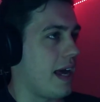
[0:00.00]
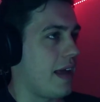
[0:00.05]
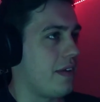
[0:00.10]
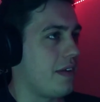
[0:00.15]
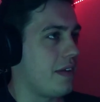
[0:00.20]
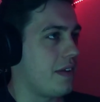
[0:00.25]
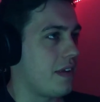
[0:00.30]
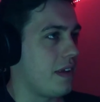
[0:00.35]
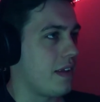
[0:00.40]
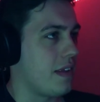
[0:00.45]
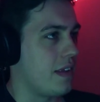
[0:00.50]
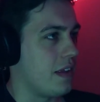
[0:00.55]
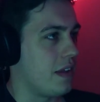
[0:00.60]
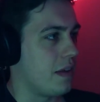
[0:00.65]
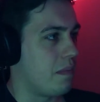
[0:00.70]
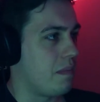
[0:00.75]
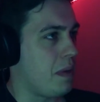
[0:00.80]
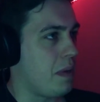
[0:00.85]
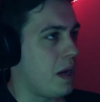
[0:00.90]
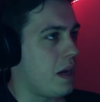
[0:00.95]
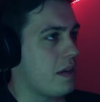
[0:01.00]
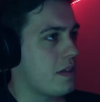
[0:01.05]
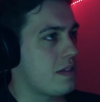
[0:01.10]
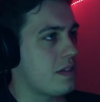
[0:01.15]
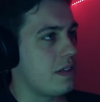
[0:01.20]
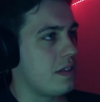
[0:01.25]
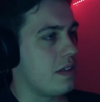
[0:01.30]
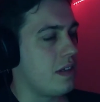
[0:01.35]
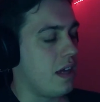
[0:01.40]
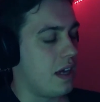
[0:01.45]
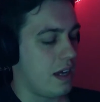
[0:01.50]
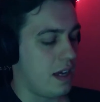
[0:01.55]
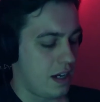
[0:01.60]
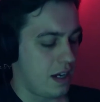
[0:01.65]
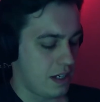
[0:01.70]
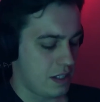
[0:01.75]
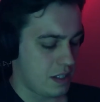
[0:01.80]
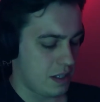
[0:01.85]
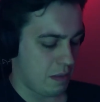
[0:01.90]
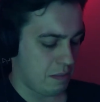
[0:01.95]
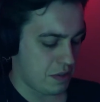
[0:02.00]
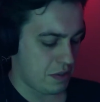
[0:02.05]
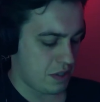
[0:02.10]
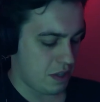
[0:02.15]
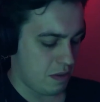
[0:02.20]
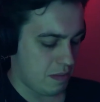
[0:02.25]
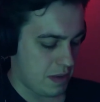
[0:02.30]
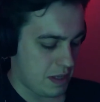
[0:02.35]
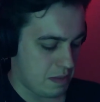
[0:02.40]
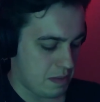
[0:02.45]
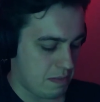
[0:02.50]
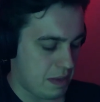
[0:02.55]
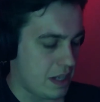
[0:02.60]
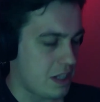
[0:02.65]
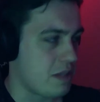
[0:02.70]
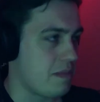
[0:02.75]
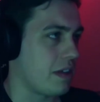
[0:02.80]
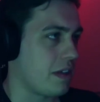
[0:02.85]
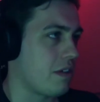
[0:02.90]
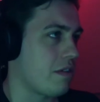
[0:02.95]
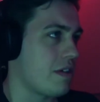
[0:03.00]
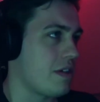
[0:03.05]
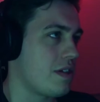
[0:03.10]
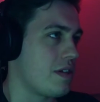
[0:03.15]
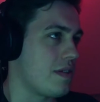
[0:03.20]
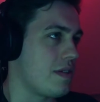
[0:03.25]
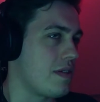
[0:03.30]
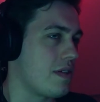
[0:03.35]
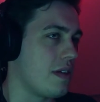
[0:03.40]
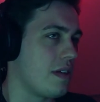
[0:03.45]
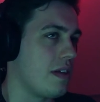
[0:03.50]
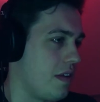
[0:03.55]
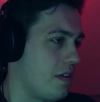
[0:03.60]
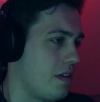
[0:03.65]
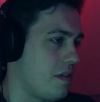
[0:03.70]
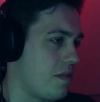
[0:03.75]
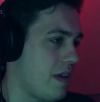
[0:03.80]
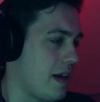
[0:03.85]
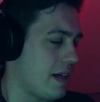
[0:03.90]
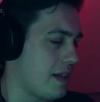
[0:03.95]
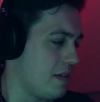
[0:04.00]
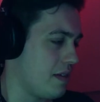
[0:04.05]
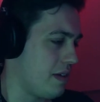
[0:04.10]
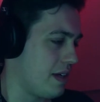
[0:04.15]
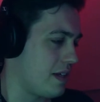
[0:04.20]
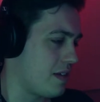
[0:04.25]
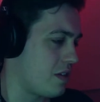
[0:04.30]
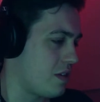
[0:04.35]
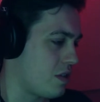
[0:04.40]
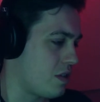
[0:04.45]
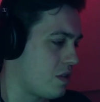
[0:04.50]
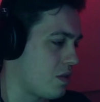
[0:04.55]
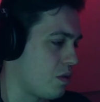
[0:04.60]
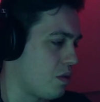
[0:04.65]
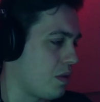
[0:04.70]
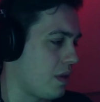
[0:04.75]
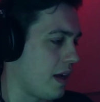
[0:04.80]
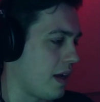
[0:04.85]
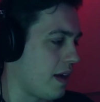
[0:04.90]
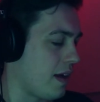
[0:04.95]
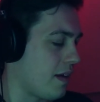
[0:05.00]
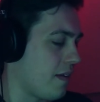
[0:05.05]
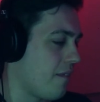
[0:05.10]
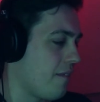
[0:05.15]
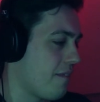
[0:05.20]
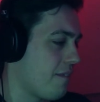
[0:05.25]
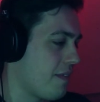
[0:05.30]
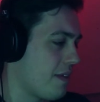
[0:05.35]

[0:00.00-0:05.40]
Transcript: and the person, I presume it's Benjamin Christensen, the director, is just talking